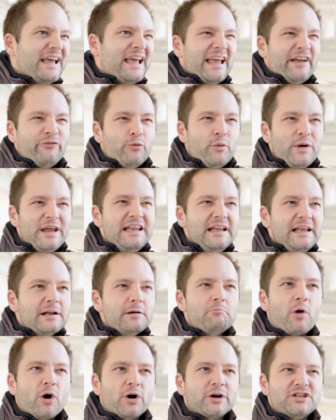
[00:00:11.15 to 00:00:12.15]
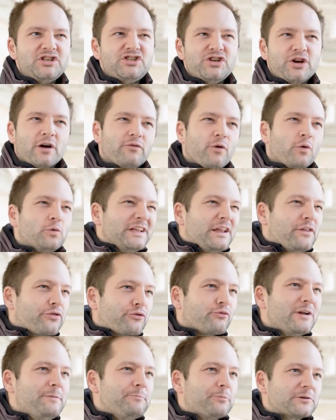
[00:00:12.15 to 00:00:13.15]
if we can get a market share of only
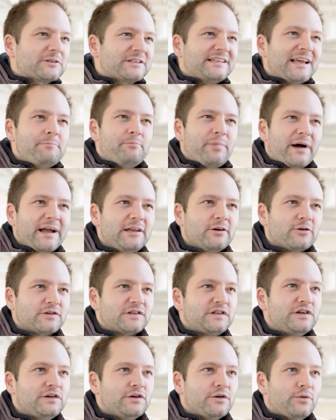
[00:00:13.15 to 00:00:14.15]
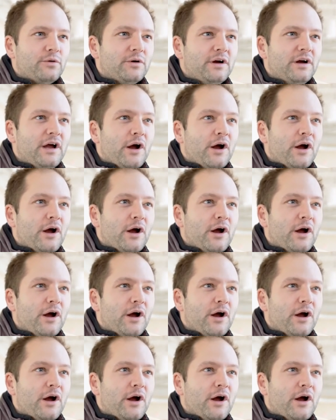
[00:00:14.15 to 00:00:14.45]
3% by year 2,